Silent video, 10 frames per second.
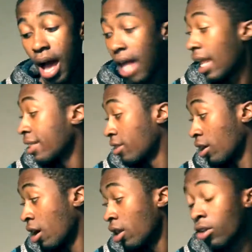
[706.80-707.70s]
I like the
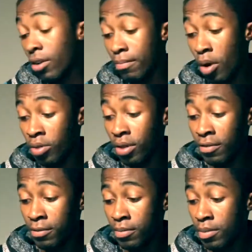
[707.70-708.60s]
color of both
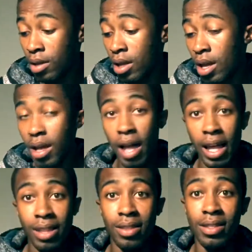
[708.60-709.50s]
of them. I
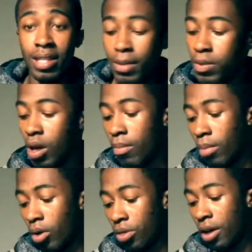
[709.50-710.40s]
like the tips on
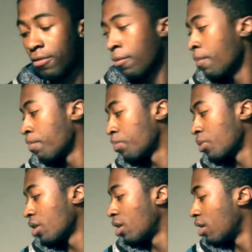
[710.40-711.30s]
both of them.
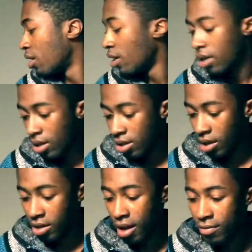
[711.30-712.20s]

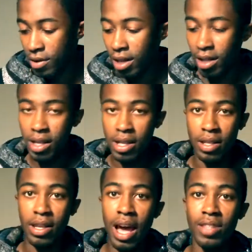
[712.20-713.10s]
They're definitely
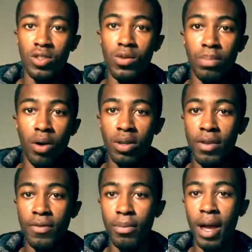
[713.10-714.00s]
not too bulky
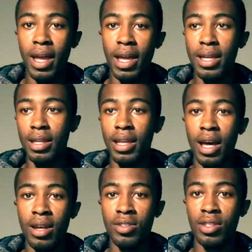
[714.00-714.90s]
for my hand, and
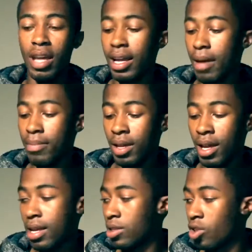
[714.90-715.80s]
honestly, I got big
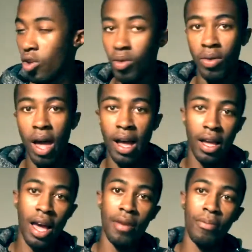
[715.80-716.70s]
hands, so
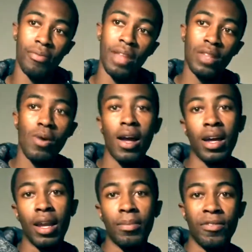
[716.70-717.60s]
that's why I
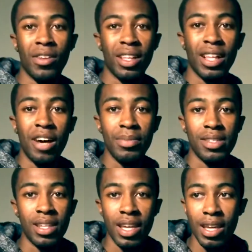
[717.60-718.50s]
kind of prefer the Cloud
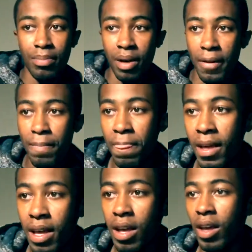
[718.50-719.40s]
Beast King. But
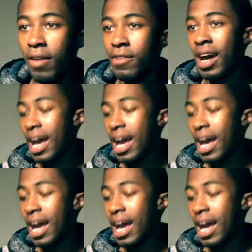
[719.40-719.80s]
if I